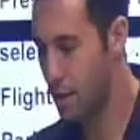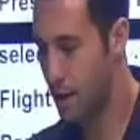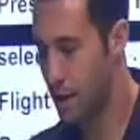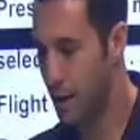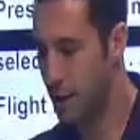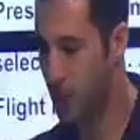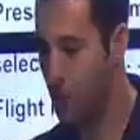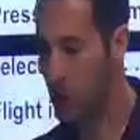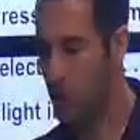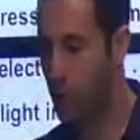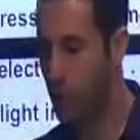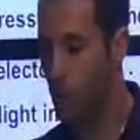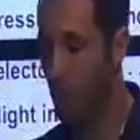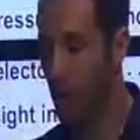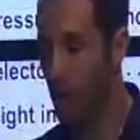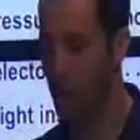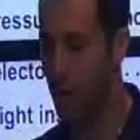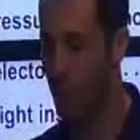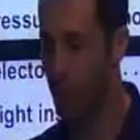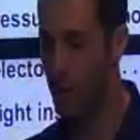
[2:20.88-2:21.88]
in the
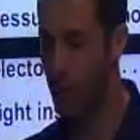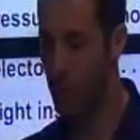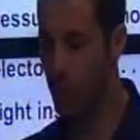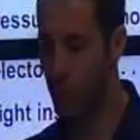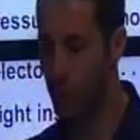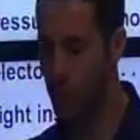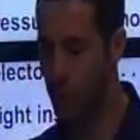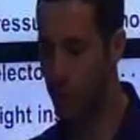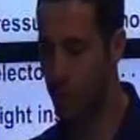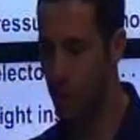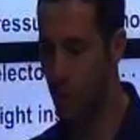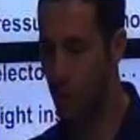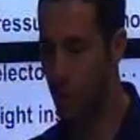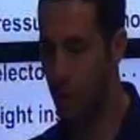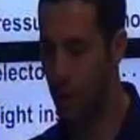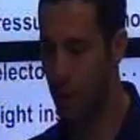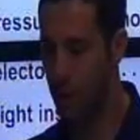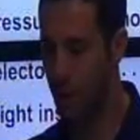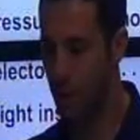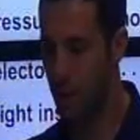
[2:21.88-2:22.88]
QRH, which is
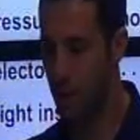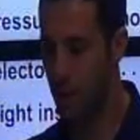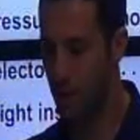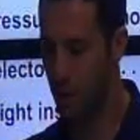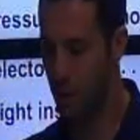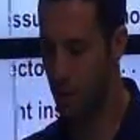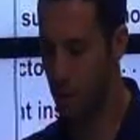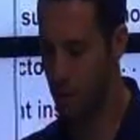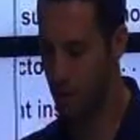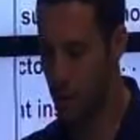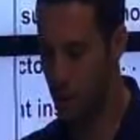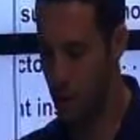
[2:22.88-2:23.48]
behind me here,